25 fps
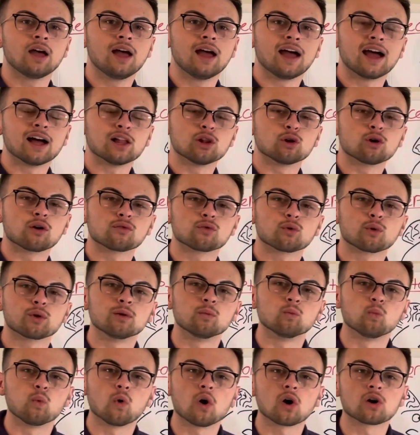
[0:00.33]
Hello everyone
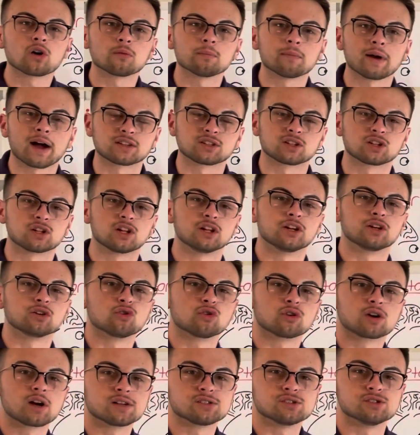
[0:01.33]
and welcome back to
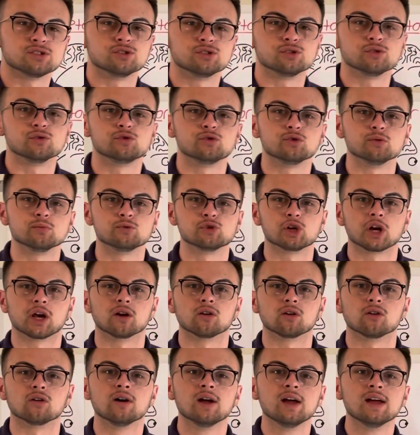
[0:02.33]
Clinical Cousins YouTube
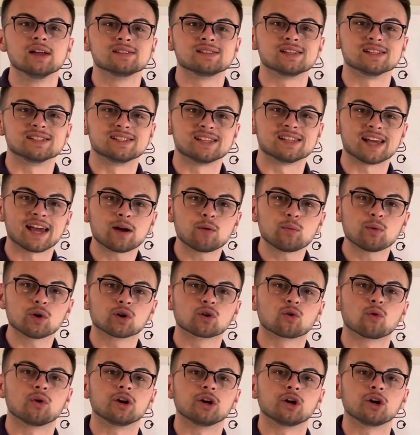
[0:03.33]
channel. Today we're
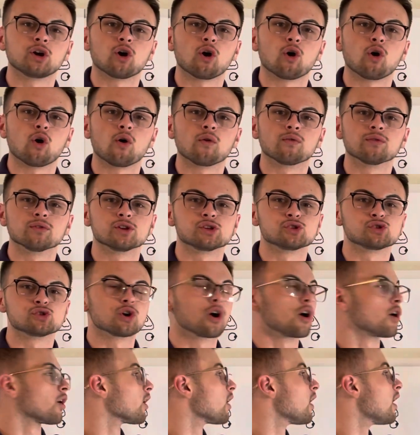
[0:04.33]
going to go over the
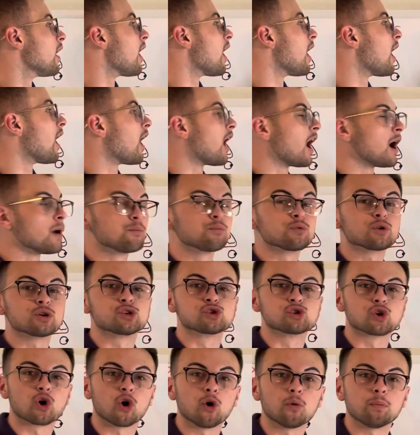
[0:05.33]
drug
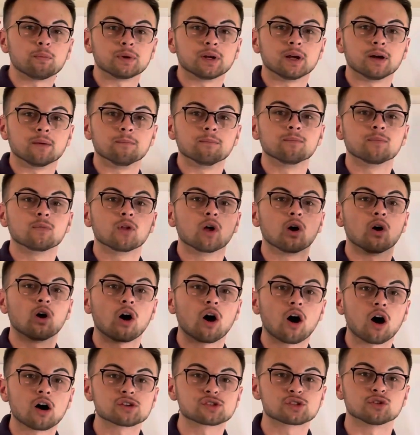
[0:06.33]
ipratropium,
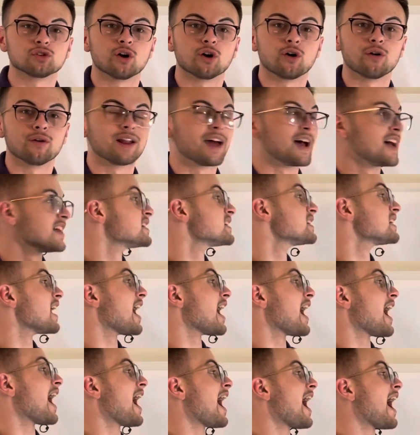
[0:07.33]
also known as
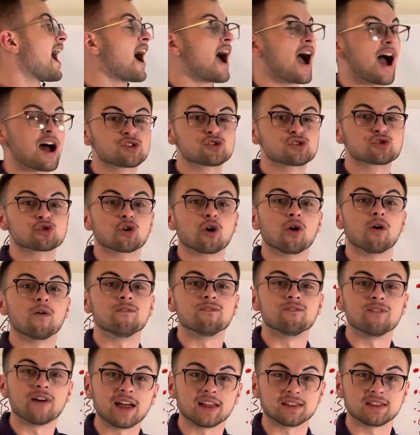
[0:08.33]

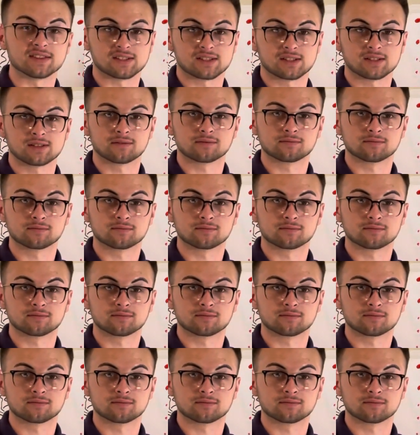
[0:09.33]
atrovent.